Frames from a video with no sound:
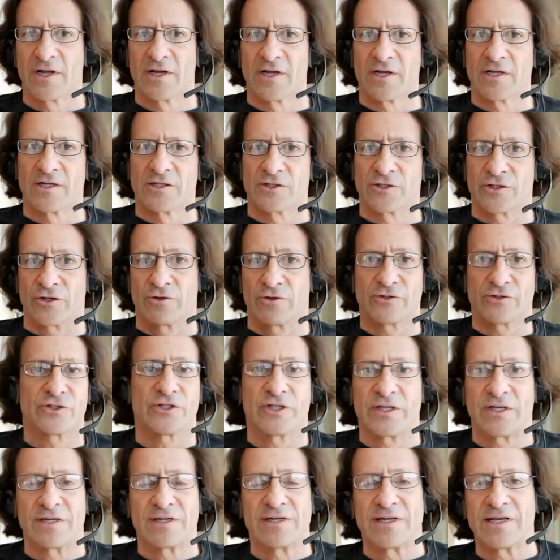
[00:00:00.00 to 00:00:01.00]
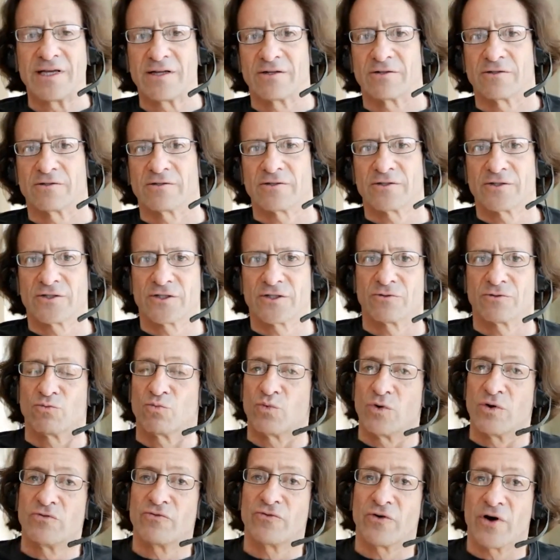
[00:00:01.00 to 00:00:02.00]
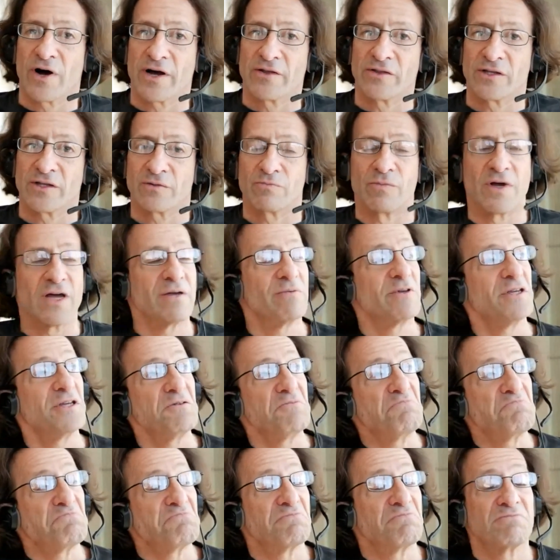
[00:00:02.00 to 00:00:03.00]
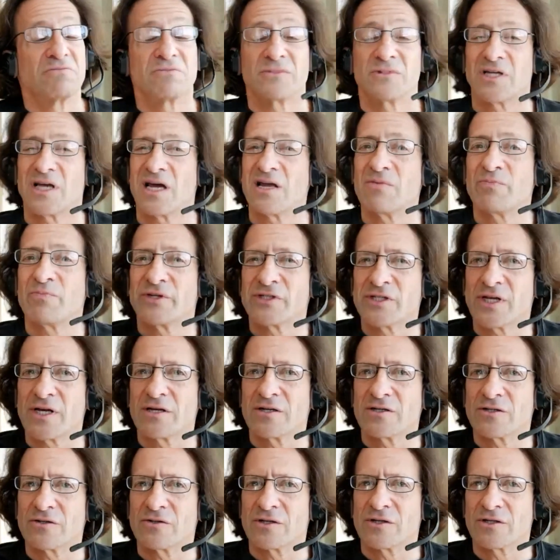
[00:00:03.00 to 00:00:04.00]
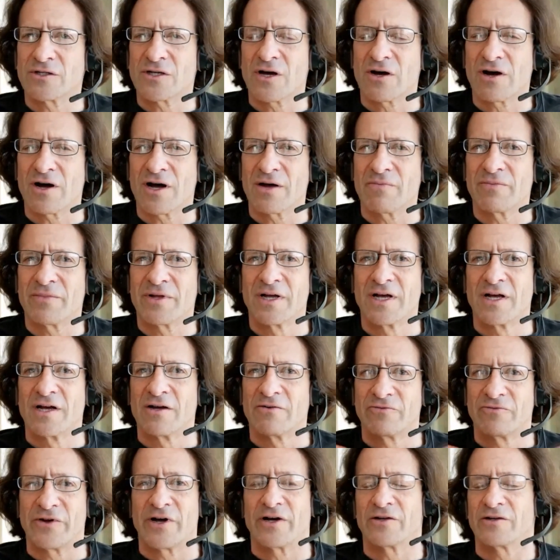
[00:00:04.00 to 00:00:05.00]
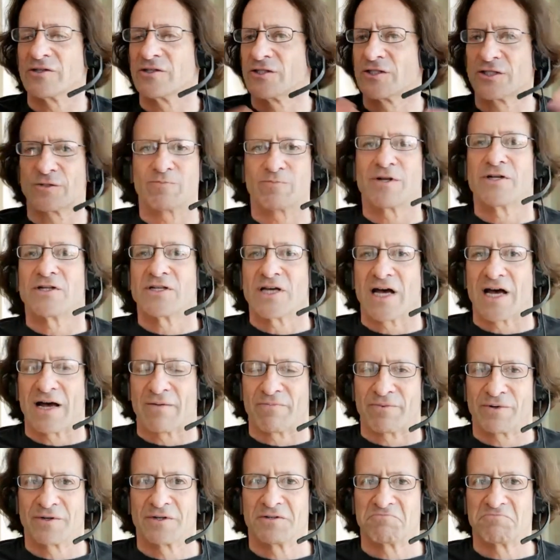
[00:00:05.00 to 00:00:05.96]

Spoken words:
So on SeedLegals, we find that maybe 10% of the time, founders split up.